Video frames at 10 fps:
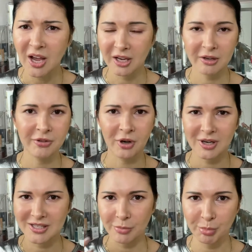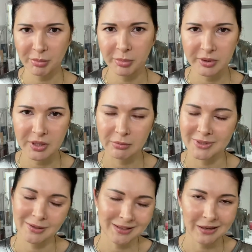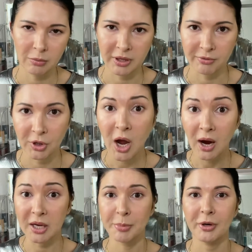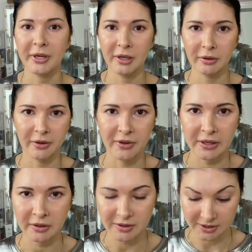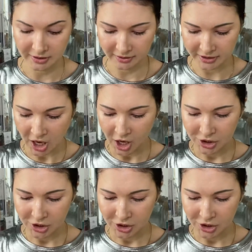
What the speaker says: If there are some pimples, I'm like, whatever, I'd better heal it than conceal it.